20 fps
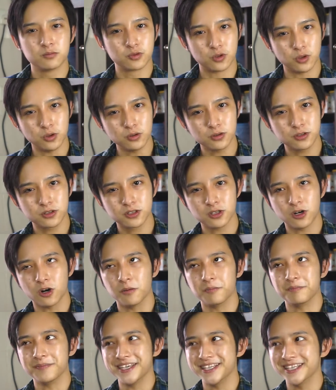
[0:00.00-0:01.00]
roast or
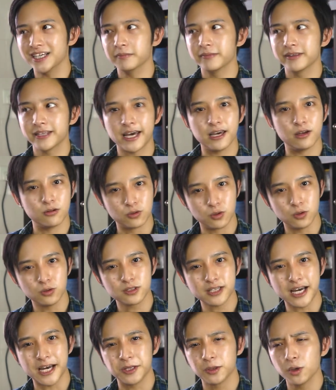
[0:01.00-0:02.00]
medium light
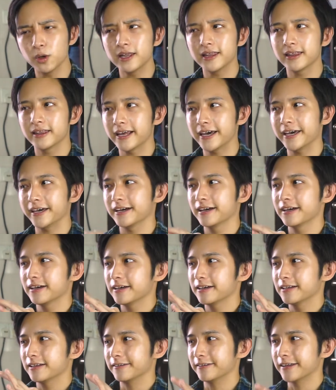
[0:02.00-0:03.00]
roast. I don't like
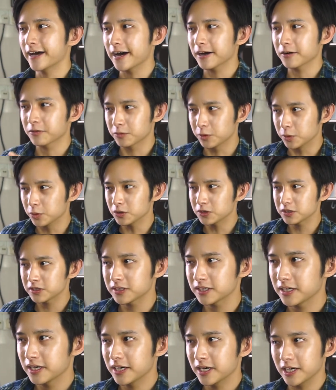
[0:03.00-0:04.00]
dark roast.